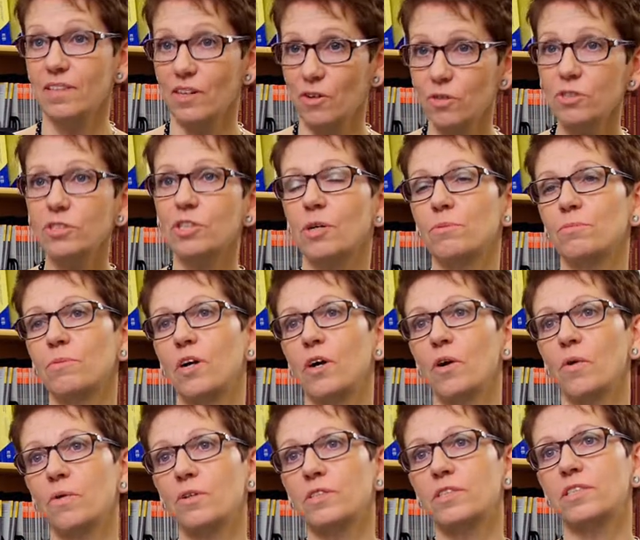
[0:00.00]
The long-term
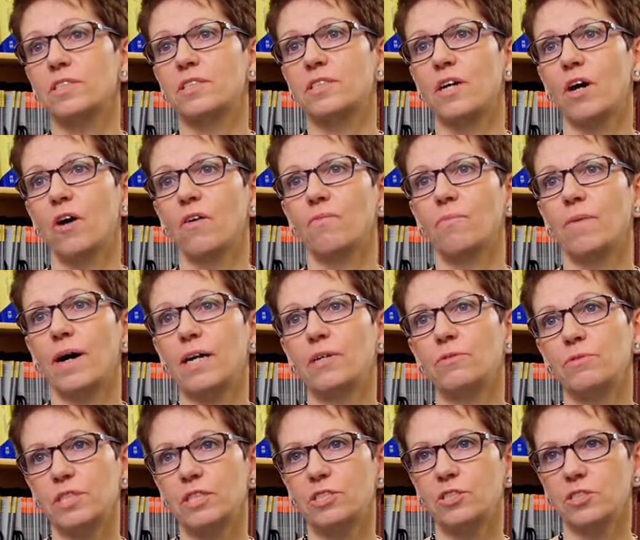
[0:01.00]
goals of
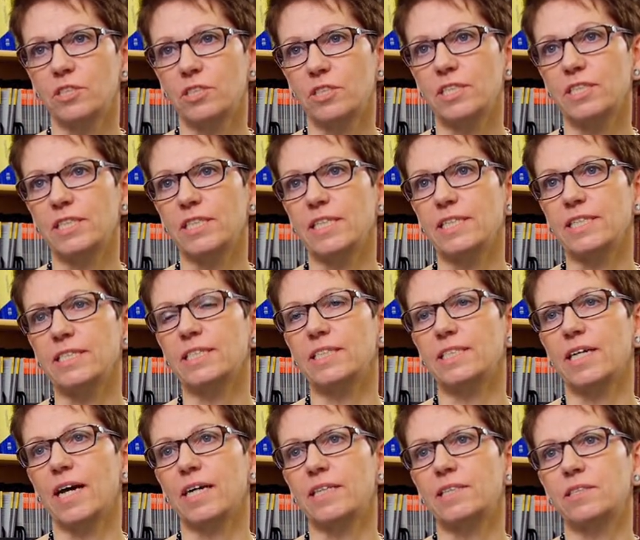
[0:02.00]
my research is
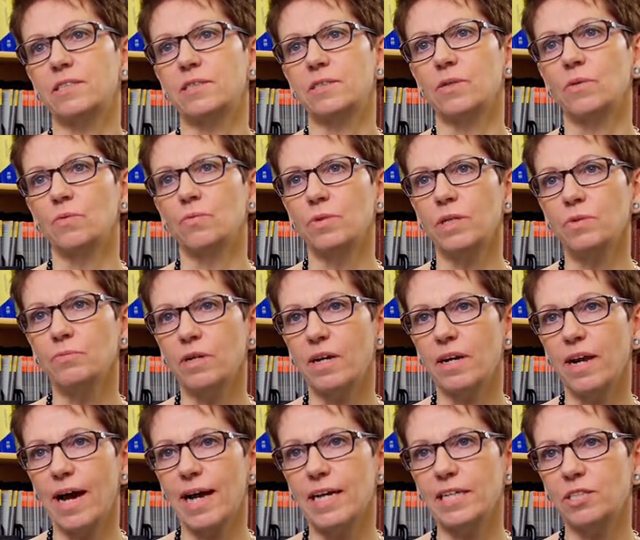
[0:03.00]
that we
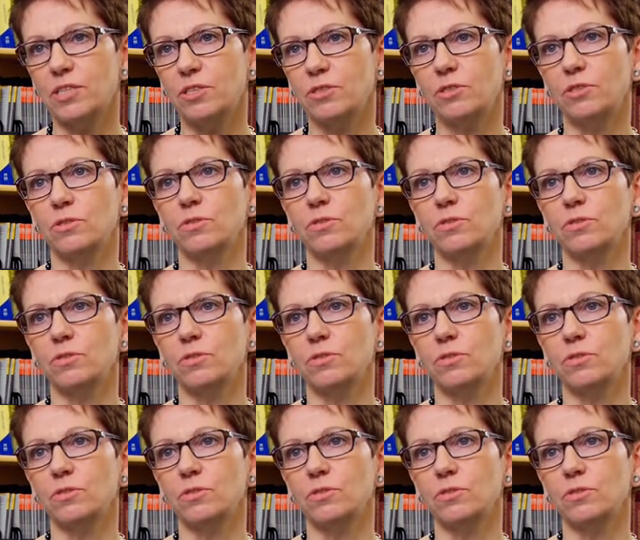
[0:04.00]
would like